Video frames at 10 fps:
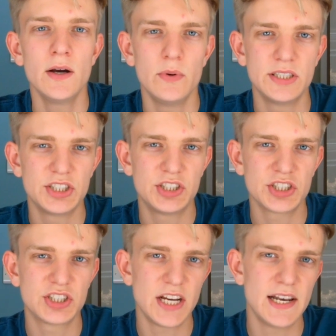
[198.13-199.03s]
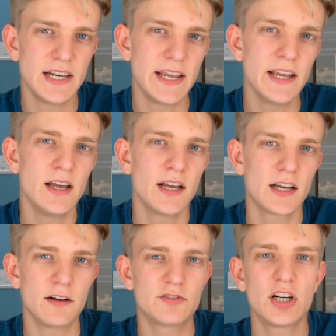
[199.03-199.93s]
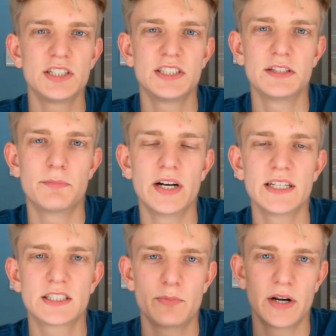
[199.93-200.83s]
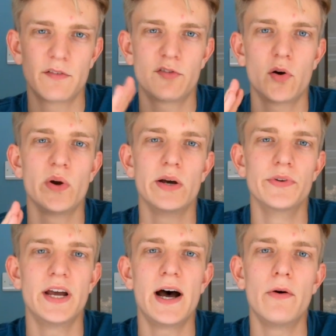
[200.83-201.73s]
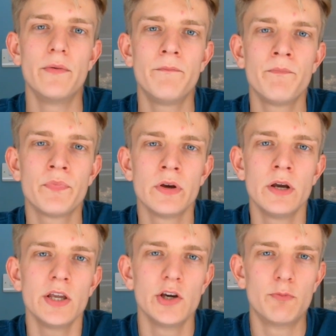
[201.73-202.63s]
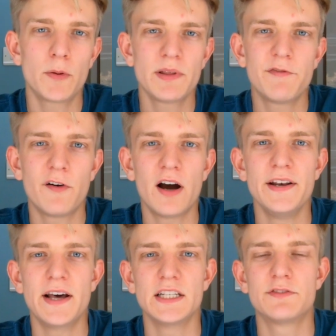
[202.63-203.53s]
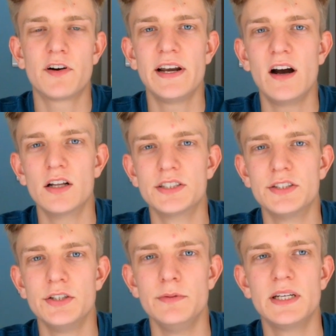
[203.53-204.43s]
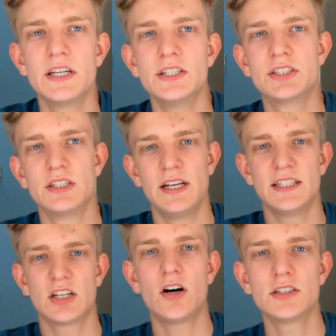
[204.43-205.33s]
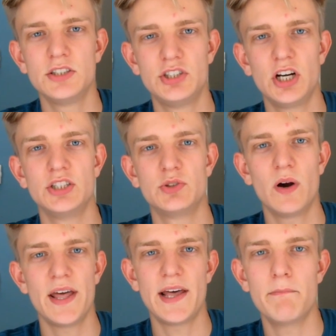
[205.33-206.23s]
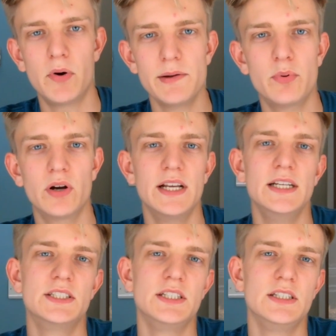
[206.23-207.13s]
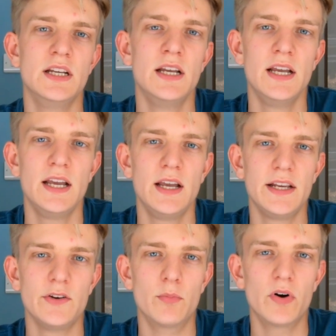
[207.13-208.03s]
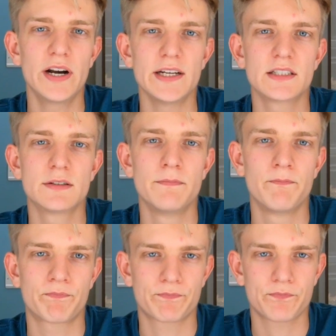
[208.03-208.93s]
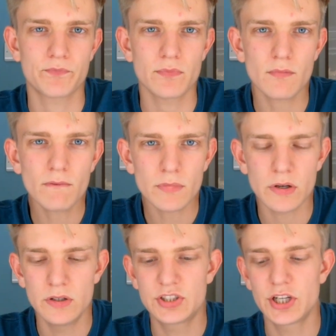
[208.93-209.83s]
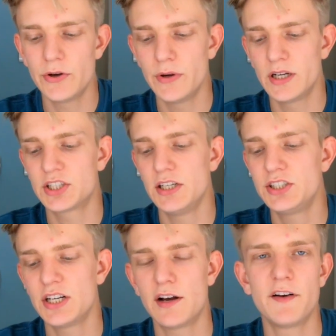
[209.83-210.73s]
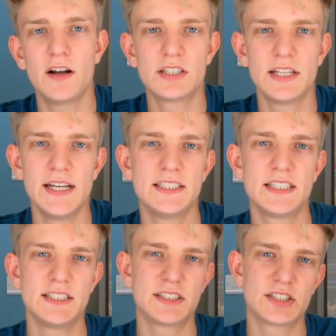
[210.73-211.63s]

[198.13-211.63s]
which is just gently kind of touching the brakes to bring the front wheel down, you'll probably find that it's very hard to do because it's hard to judge where that bite point is in your brakes. So a solution I found to this is to